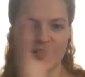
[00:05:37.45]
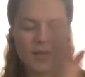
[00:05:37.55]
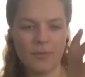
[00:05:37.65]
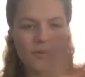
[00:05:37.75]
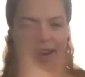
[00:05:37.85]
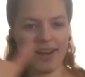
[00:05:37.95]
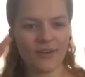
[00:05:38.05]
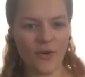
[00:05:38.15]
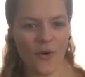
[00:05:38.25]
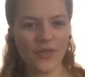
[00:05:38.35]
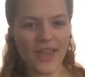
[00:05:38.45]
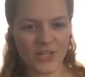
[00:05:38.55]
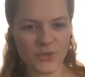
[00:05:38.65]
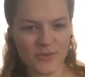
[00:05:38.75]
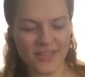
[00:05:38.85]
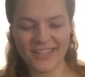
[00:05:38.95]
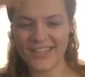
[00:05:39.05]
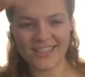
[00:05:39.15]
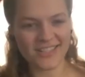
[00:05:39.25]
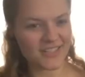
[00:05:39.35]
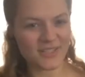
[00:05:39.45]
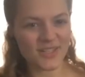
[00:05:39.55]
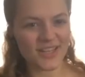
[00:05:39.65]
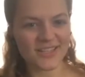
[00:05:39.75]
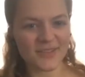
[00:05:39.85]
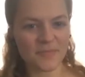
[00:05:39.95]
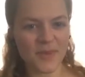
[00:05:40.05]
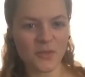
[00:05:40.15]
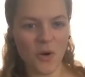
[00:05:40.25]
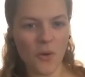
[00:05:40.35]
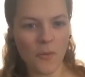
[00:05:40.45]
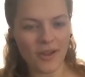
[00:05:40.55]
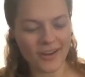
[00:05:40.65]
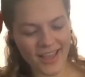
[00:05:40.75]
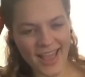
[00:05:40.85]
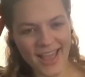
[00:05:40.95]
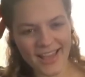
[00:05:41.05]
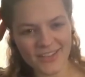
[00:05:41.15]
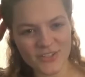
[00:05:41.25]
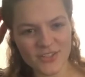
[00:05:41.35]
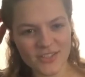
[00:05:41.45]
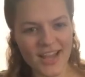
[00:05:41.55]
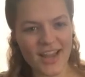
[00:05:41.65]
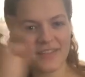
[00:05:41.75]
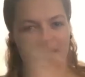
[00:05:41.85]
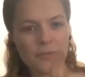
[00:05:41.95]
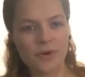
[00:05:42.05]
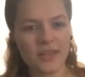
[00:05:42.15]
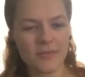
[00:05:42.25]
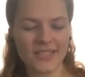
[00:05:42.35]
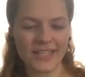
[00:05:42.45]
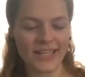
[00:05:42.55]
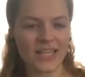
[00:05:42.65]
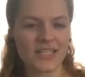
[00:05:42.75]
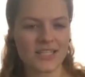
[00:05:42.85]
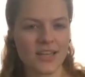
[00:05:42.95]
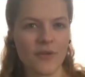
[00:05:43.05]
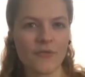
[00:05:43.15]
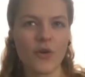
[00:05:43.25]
separate all the excerpts on the list because it's a big long one and kind of separate them into lists of